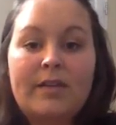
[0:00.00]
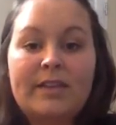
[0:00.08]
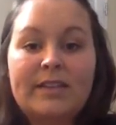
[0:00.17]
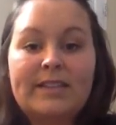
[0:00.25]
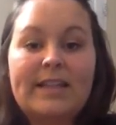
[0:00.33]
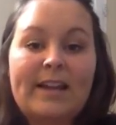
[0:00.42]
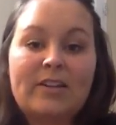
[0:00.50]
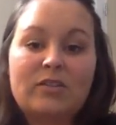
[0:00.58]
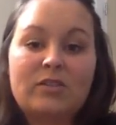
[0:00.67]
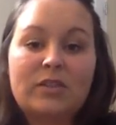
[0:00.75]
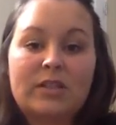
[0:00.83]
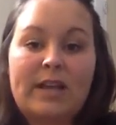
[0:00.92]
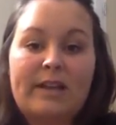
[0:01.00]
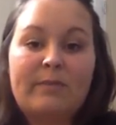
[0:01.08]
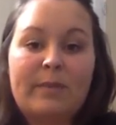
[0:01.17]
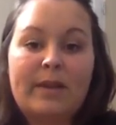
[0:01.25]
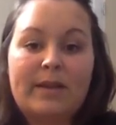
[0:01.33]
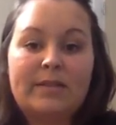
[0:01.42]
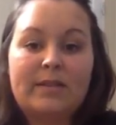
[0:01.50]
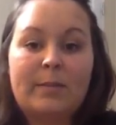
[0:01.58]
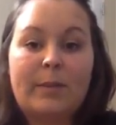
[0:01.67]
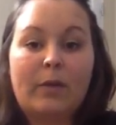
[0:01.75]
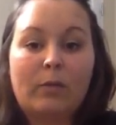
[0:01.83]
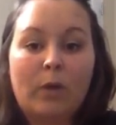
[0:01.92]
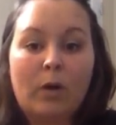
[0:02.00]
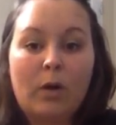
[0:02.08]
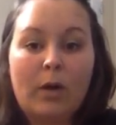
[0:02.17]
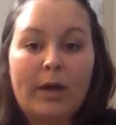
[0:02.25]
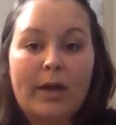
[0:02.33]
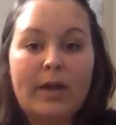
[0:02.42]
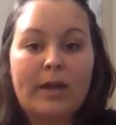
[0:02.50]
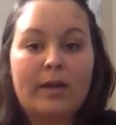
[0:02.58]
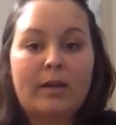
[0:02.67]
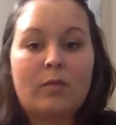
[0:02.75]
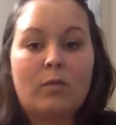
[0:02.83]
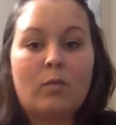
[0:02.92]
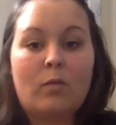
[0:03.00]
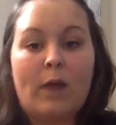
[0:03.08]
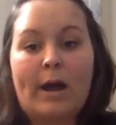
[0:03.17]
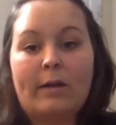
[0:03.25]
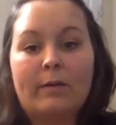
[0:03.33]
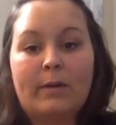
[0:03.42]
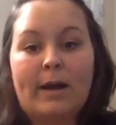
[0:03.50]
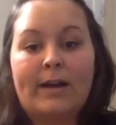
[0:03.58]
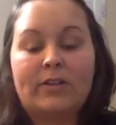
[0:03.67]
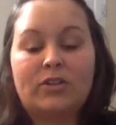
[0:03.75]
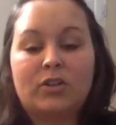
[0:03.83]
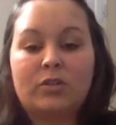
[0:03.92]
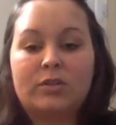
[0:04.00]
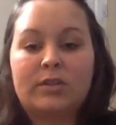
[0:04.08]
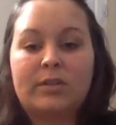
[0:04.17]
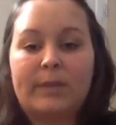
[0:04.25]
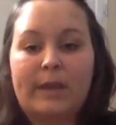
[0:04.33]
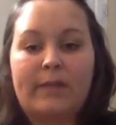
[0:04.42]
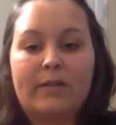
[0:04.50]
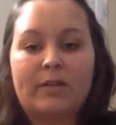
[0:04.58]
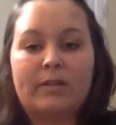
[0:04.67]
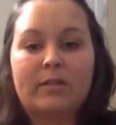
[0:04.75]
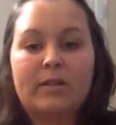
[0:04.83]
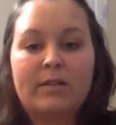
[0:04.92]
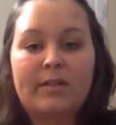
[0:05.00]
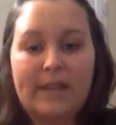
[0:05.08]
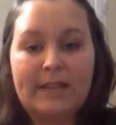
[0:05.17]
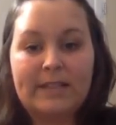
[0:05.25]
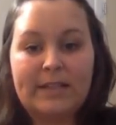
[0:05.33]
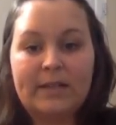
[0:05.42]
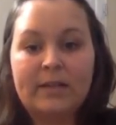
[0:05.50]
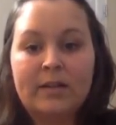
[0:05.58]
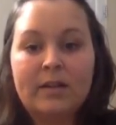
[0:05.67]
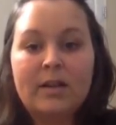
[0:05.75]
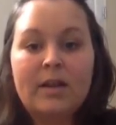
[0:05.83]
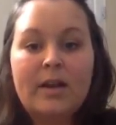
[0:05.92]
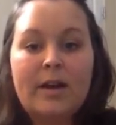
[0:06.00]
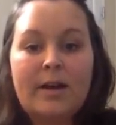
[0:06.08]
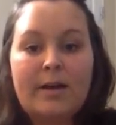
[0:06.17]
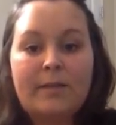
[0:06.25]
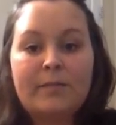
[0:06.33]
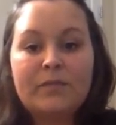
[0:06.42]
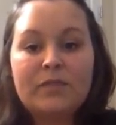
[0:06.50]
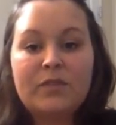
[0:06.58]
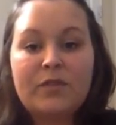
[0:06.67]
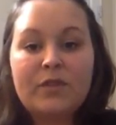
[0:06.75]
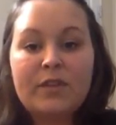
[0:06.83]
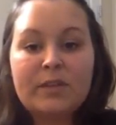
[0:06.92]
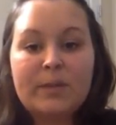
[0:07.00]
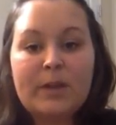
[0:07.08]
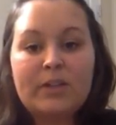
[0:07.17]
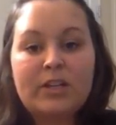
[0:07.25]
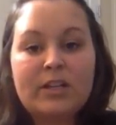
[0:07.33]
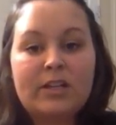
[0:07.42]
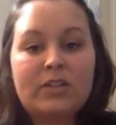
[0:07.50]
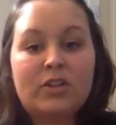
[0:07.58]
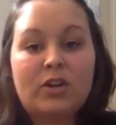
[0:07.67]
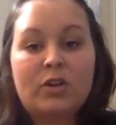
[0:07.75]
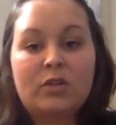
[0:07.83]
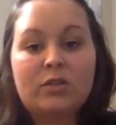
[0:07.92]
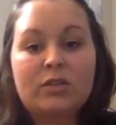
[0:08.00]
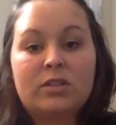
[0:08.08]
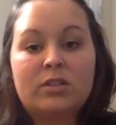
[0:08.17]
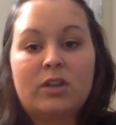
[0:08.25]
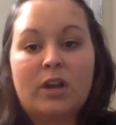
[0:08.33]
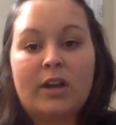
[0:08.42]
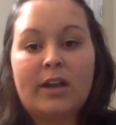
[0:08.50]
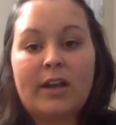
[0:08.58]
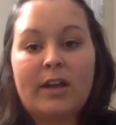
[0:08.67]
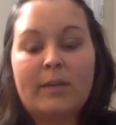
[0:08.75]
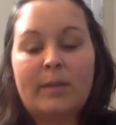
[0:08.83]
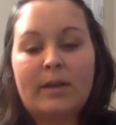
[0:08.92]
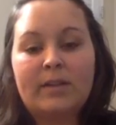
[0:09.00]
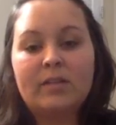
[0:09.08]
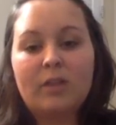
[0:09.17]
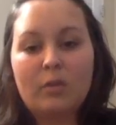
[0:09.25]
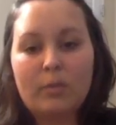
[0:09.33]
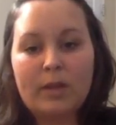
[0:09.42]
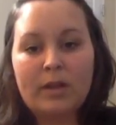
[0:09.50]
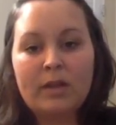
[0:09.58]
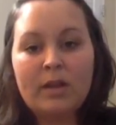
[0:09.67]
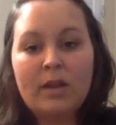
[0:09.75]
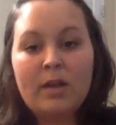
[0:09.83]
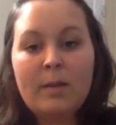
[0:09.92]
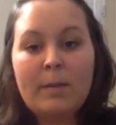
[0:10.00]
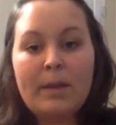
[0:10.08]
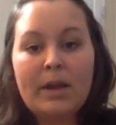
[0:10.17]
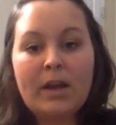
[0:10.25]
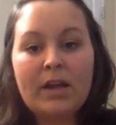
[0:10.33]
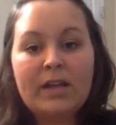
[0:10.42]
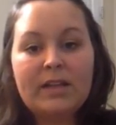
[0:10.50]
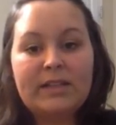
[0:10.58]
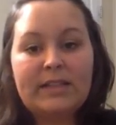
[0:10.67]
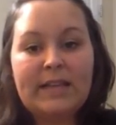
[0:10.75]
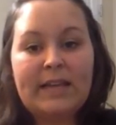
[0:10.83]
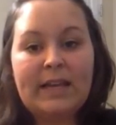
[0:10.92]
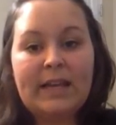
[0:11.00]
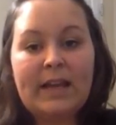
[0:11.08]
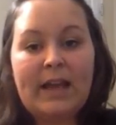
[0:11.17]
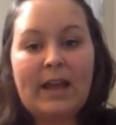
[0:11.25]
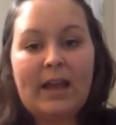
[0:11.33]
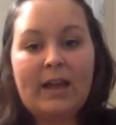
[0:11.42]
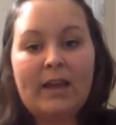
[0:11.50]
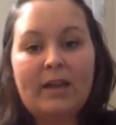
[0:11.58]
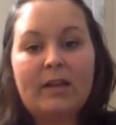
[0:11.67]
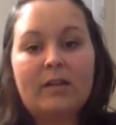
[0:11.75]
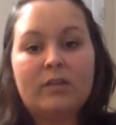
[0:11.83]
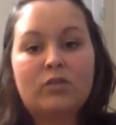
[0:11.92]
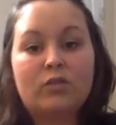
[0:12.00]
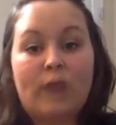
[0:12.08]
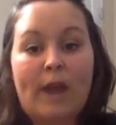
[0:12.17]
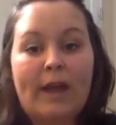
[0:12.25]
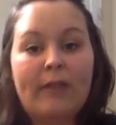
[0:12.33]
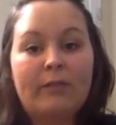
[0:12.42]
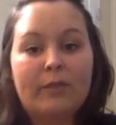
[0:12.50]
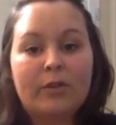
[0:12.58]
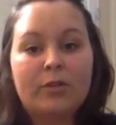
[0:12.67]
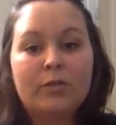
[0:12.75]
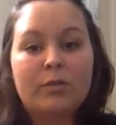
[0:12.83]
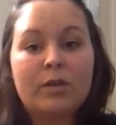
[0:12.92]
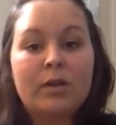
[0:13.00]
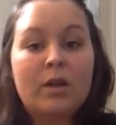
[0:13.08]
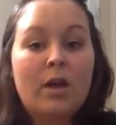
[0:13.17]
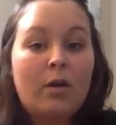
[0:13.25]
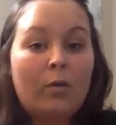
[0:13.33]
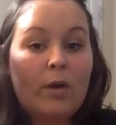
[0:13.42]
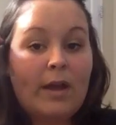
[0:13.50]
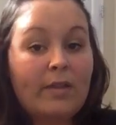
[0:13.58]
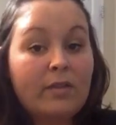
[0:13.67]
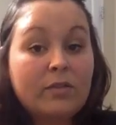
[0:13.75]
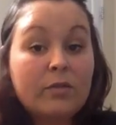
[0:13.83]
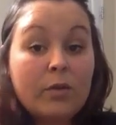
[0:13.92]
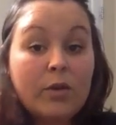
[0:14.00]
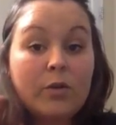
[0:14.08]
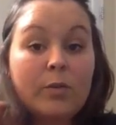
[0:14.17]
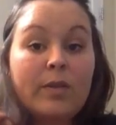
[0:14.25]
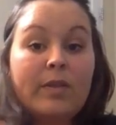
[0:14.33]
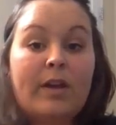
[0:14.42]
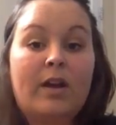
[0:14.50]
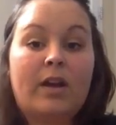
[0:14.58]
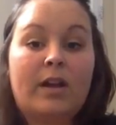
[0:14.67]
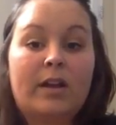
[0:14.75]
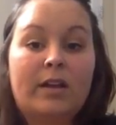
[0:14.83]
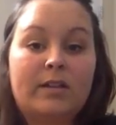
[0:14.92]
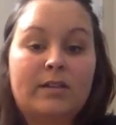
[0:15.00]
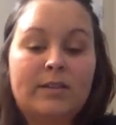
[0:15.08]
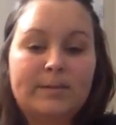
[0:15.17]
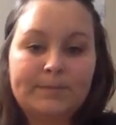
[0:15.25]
This diagnosis kind of plays a big role in why I chose the behavior that I did. So, for this project, I chose to target Mary's elopement. Mary is in a dry room. In the room, there is